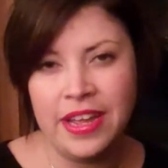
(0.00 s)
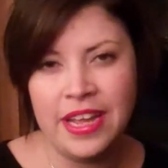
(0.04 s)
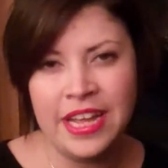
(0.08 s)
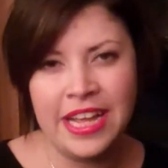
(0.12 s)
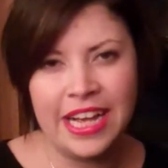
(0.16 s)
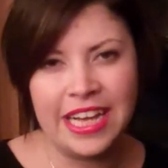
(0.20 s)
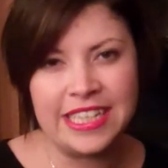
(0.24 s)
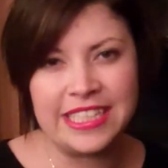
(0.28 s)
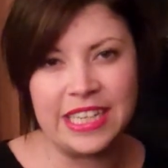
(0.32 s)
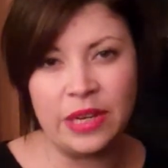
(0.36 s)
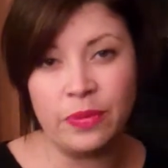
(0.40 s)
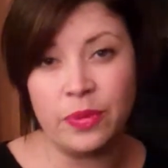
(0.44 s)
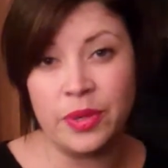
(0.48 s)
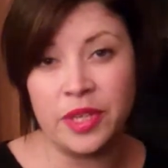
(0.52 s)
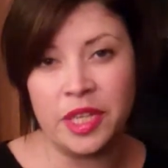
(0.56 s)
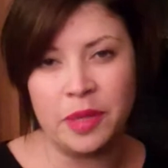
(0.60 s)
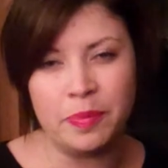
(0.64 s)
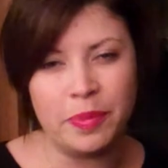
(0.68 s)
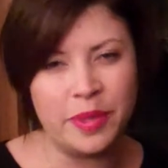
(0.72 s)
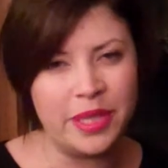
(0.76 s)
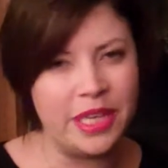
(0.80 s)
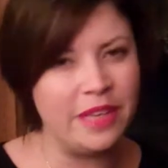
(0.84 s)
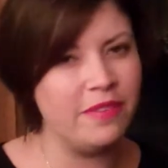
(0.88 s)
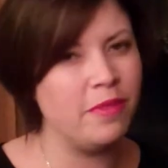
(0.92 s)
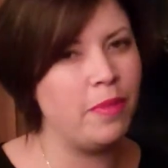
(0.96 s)
because I really
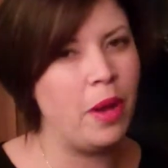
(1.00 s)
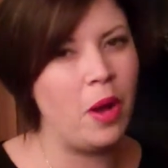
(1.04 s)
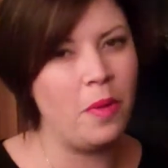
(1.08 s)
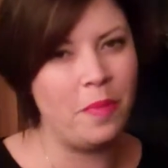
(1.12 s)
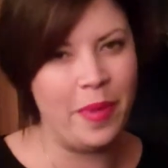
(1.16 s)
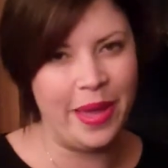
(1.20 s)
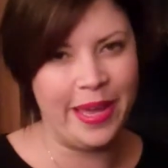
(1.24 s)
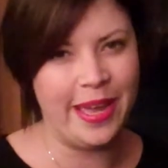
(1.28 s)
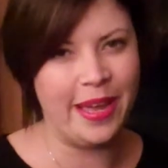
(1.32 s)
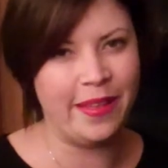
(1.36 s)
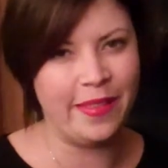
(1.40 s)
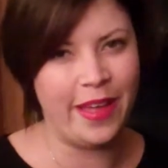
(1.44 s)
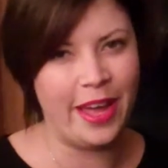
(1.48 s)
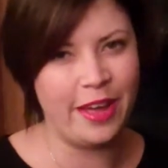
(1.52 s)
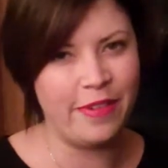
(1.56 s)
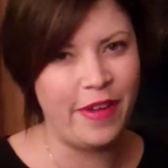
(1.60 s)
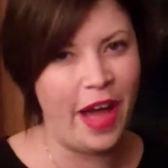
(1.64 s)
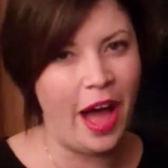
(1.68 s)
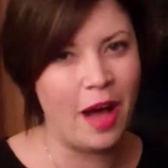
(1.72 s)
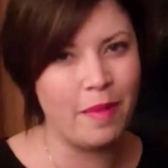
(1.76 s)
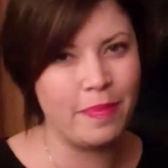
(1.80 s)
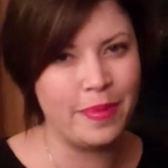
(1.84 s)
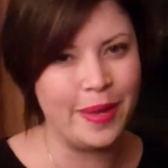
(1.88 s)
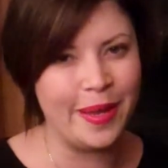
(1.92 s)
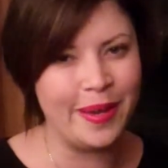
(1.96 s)
believe about making life
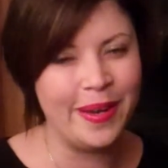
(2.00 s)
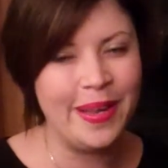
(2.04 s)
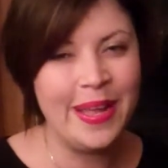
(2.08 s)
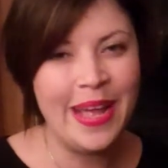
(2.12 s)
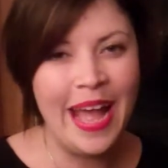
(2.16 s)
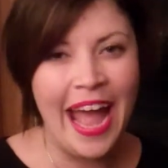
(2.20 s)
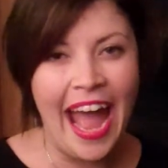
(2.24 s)
happen.